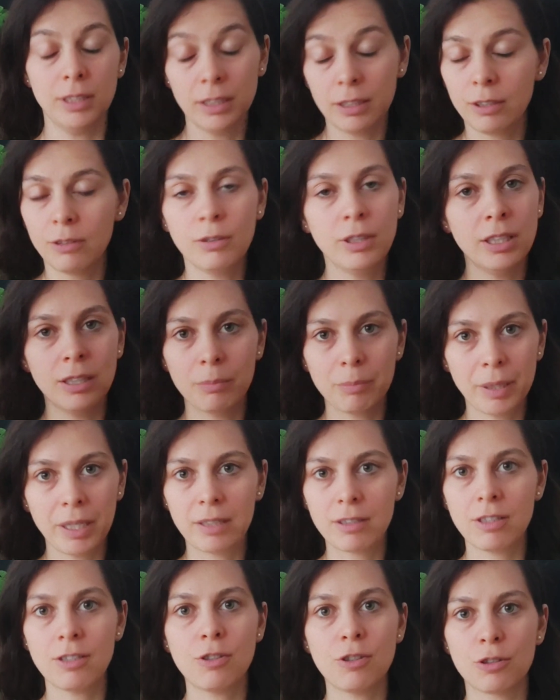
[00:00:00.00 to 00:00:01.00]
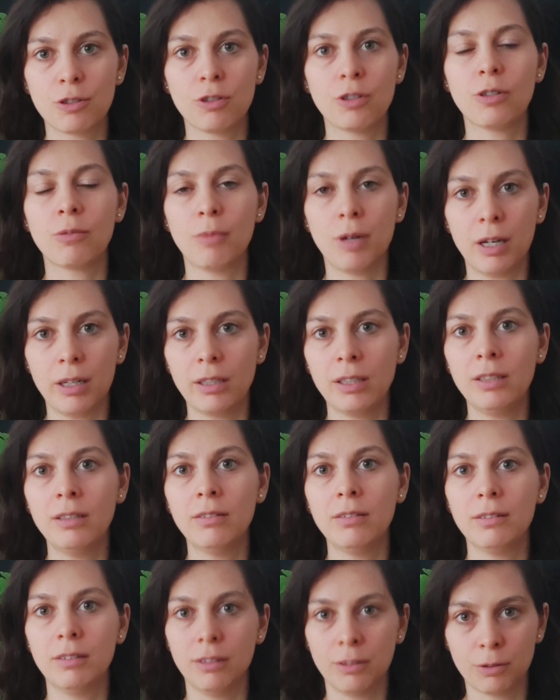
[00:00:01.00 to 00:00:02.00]
You need to pay attention to your
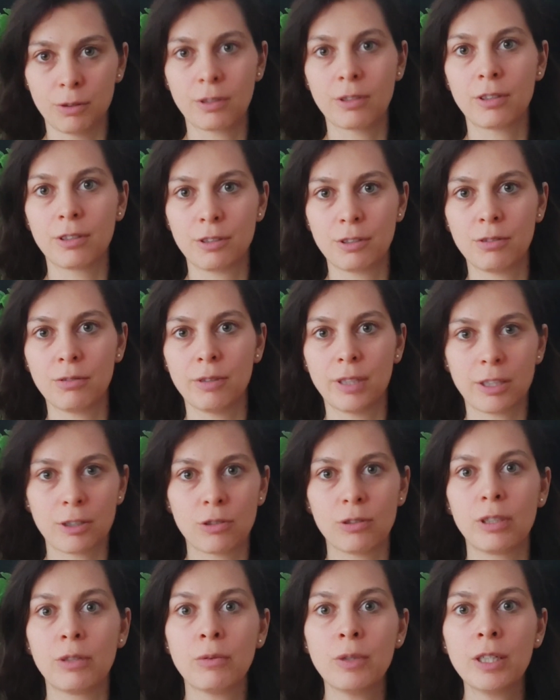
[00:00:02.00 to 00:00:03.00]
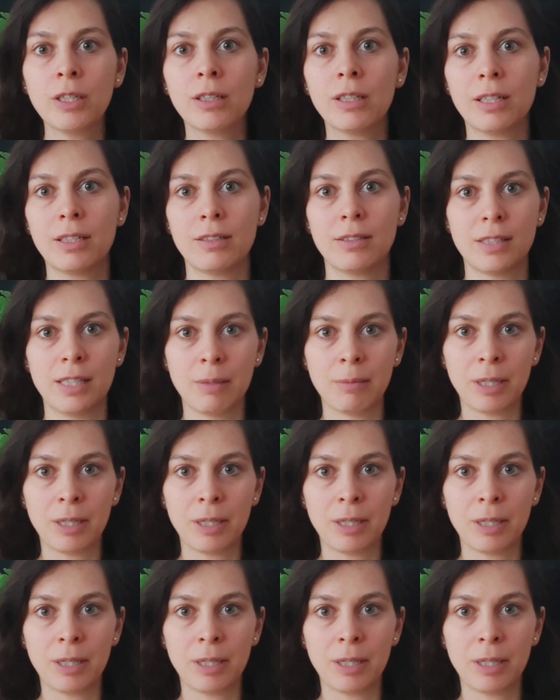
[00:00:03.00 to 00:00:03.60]
body in order to actually realize,